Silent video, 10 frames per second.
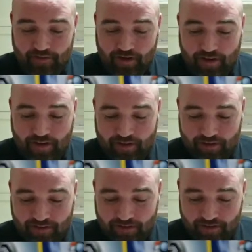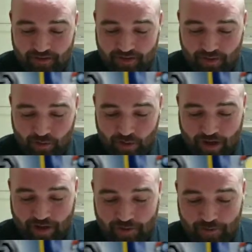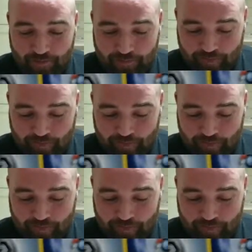Right? Wow.